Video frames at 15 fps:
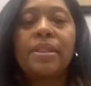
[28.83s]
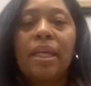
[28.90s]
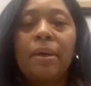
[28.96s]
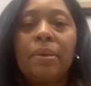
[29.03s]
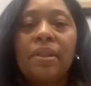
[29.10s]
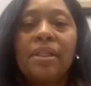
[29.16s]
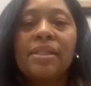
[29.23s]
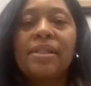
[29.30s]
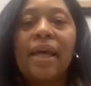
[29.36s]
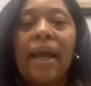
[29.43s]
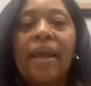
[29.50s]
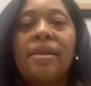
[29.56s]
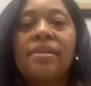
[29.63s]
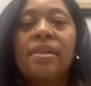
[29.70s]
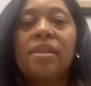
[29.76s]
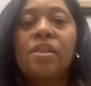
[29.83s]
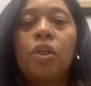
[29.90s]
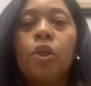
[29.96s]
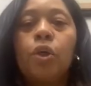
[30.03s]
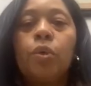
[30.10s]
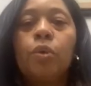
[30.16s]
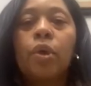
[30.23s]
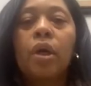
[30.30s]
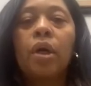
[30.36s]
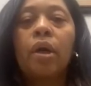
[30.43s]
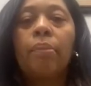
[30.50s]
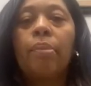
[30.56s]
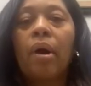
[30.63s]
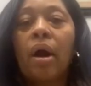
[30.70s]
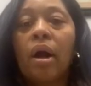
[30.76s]
Some of the scientists who were
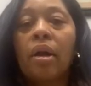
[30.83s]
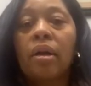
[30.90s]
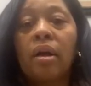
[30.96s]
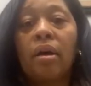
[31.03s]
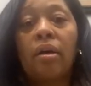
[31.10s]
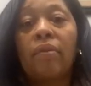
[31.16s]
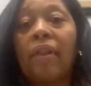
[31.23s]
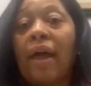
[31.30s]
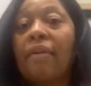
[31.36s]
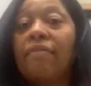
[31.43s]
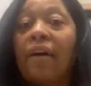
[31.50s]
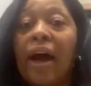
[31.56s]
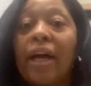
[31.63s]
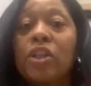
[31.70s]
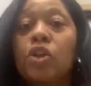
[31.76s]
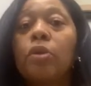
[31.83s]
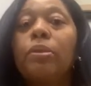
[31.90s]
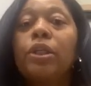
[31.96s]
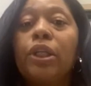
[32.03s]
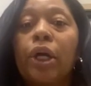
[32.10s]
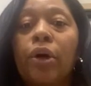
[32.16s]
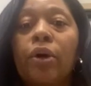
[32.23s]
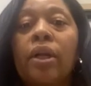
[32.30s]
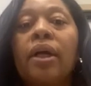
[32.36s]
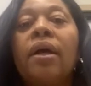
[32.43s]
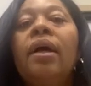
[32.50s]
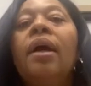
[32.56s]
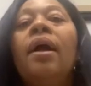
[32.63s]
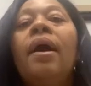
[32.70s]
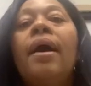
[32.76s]
a part of like Pfizer,
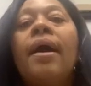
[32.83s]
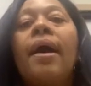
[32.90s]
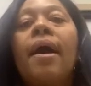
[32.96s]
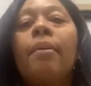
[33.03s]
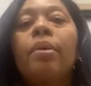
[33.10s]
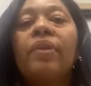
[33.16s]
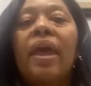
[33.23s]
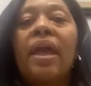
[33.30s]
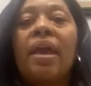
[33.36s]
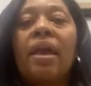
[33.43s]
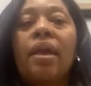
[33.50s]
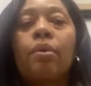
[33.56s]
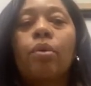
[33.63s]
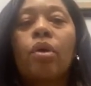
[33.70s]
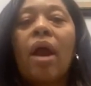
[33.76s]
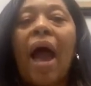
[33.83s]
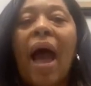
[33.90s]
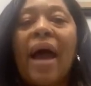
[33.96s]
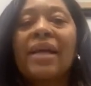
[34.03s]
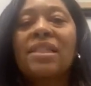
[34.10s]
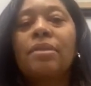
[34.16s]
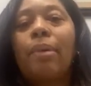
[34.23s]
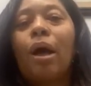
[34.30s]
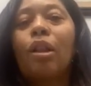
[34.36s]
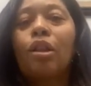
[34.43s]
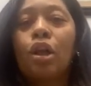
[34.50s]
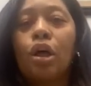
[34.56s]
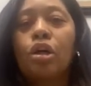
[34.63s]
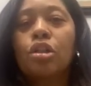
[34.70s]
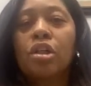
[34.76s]
Moderna, when they were asked about
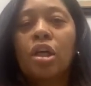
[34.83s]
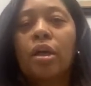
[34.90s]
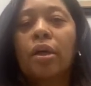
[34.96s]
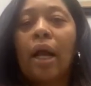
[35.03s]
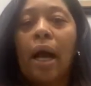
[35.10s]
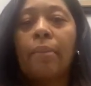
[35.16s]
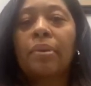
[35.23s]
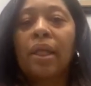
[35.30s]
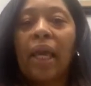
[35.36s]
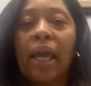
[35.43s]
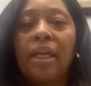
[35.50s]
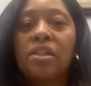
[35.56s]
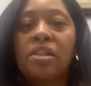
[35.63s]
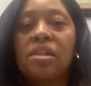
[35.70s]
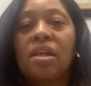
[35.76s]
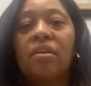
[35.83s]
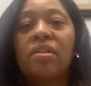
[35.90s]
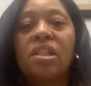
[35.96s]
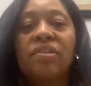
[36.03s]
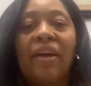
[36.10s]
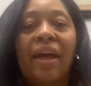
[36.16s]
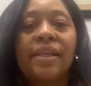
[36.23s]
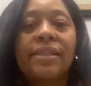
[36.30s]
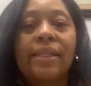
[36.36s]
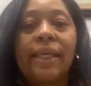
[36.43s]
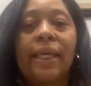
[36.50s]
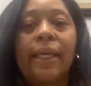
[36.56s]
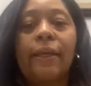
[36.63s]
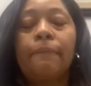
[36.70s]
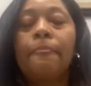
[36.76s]
long-term complications of this
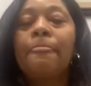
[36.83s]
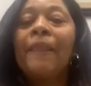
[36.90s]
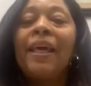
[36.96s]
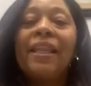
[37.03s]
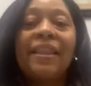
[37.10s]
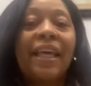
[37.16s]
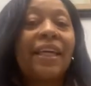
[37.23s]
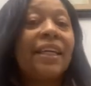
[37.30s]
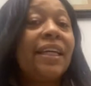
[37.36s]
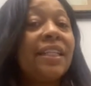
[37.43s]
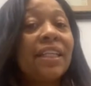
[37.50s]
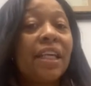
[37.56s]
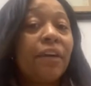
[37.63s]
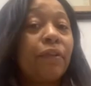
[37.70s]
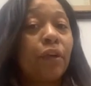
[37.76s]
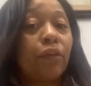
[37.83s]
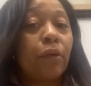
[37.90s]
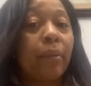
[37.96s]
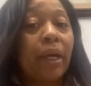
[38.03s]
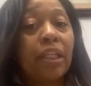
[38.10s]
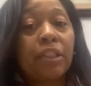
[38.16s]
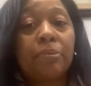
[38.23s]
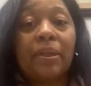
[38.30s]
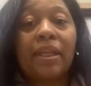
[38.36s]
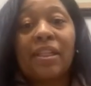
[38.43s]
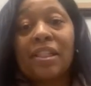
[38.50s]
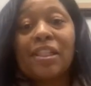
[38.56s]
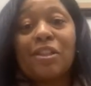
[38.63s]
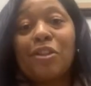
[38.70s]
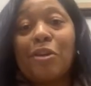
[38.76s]
vaccine, they couldn't give information
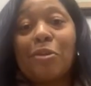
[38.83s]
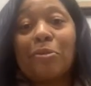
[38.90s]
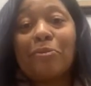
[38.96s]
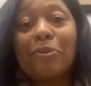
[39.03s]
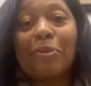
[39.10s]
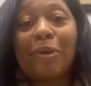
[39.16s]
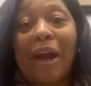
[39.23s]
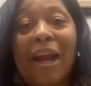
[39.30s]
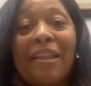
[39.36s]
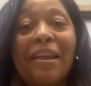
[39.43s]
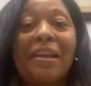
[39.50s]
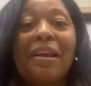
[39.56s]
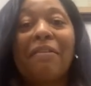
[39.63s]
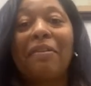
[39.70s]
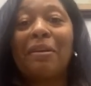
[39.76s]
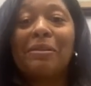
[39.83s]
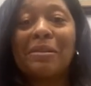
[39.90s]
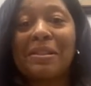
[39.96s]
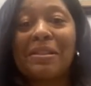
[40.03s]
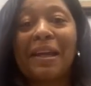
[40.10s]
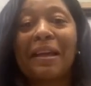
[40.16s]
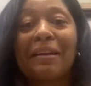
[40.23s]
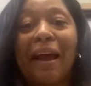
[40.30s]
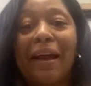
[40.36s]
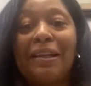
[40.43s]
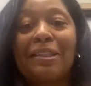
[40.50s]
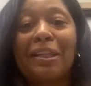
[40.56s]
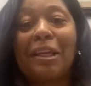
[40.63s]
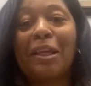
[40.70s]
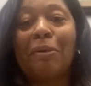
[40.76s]
because it's new, right? They never used this
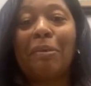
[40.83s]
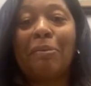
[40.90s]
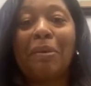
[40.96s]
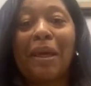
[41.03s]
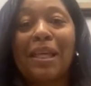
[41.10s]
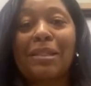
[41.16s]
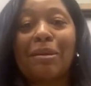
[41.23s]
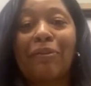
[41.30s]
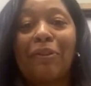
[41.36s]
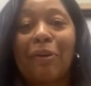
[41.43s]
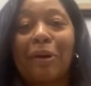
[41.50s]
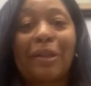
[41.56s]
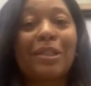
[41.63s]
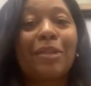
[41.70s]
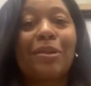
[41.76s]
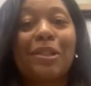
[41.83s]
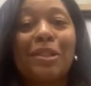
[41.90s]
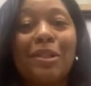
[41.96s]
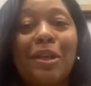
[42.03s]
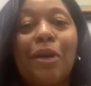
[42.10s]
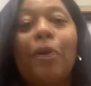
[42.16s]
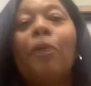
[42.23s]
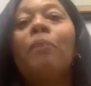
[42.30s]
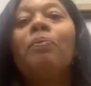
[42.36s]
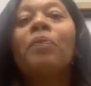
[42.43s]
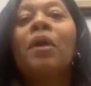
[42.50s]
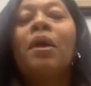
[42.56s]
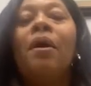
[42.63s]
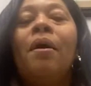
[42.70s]
technology in human beings before, so it's new.